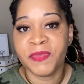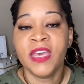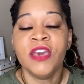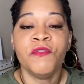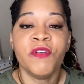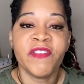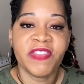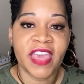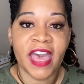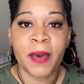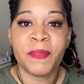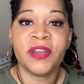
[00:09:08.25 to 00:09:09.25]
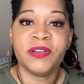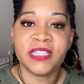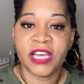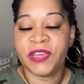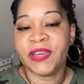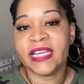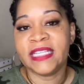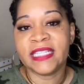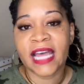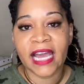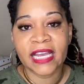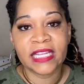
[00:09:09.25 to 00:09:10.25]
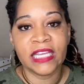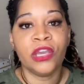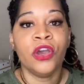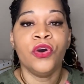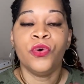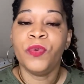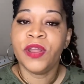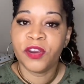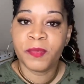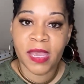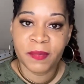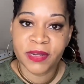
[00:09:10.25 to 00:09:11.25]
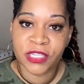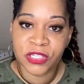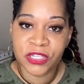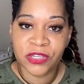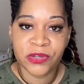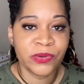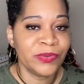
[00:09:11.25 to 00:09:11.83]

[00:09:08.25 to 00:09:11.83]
With the app, it'll tell you exactly when your payment is due.